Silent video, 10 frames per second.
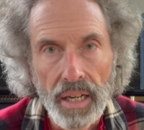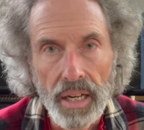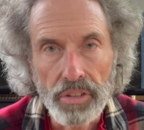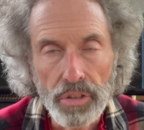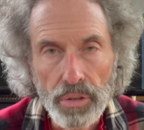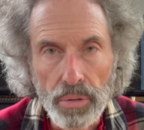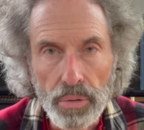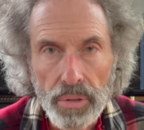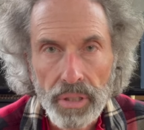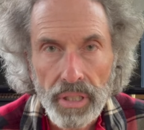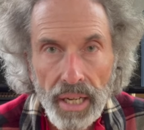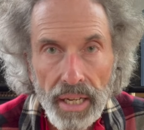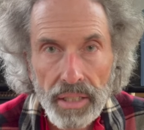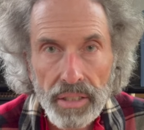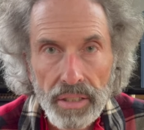And you
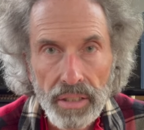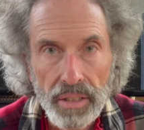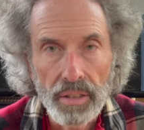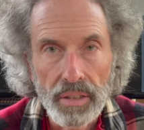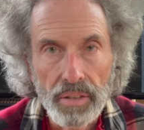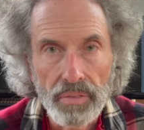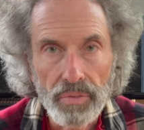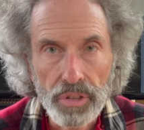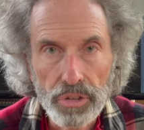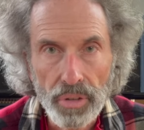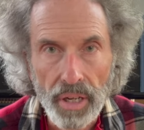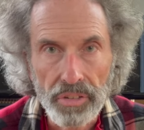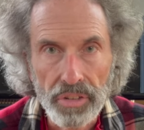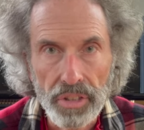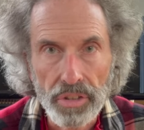can
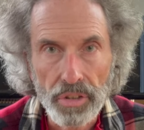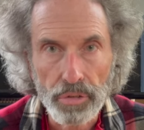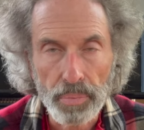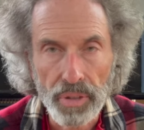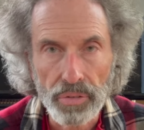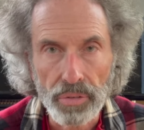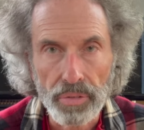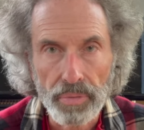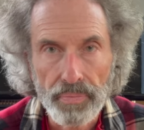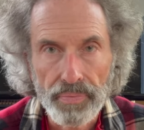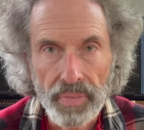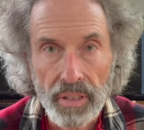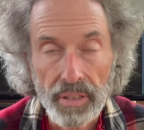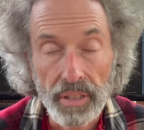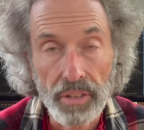visualize each of those muscles.
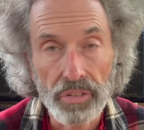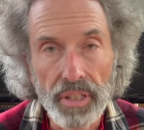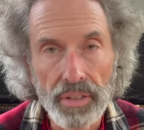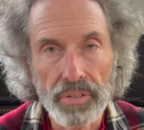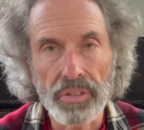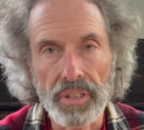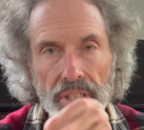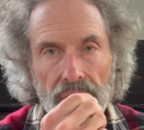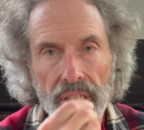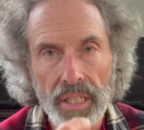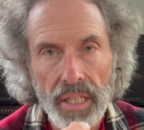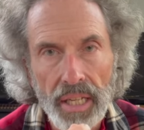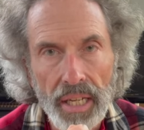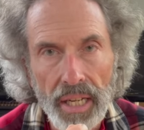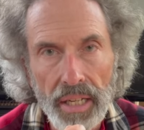Now, that sounds easy,
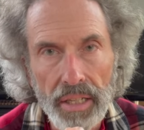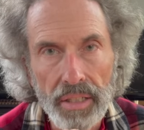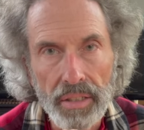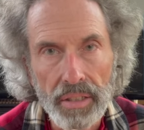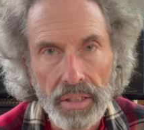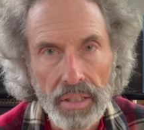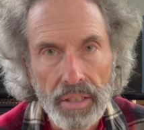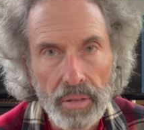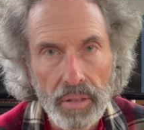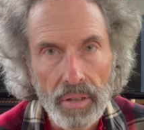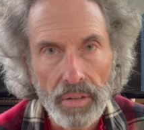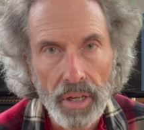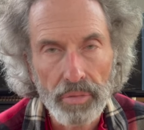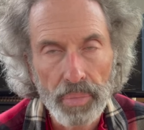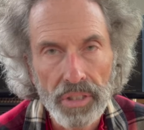and a
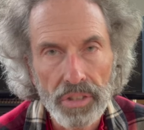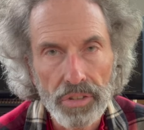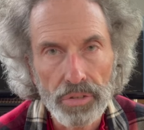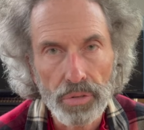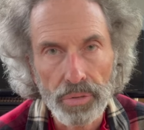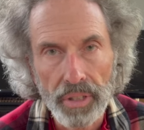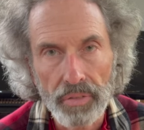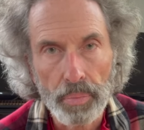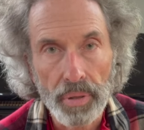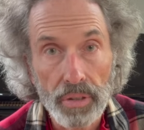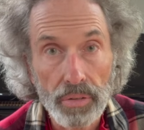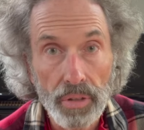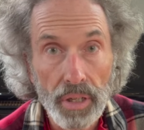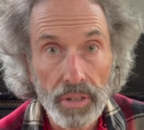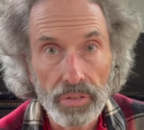lot of patients are told they have a
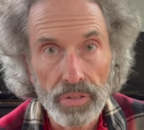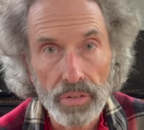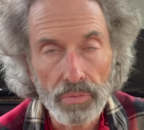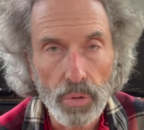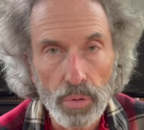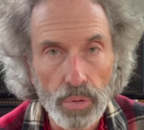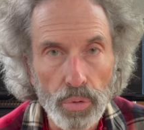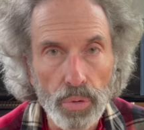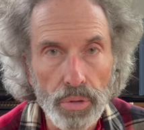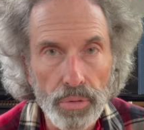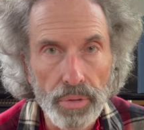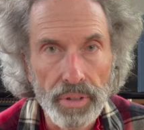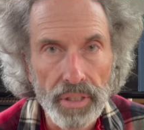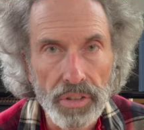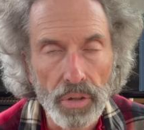paralyzed vocal cord or if
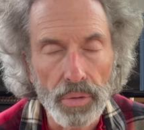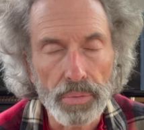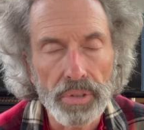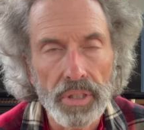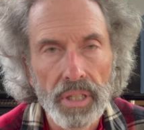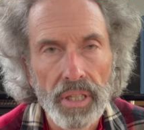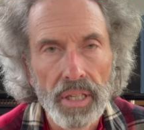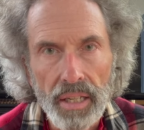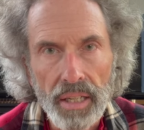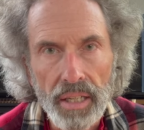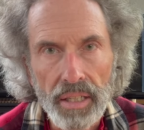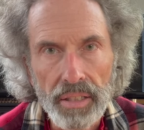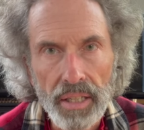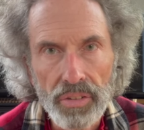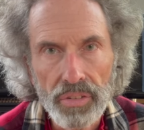they don't. And
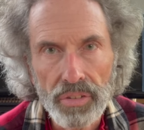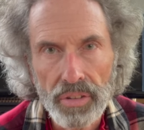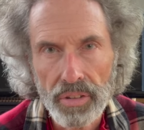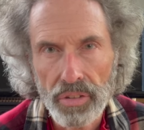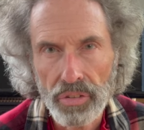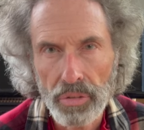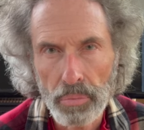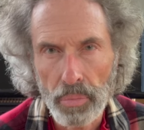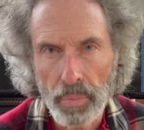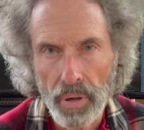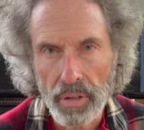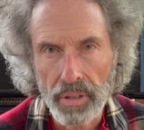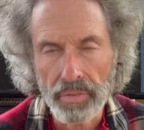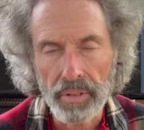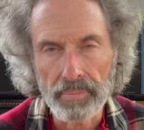that's the simple part
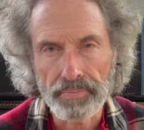of it.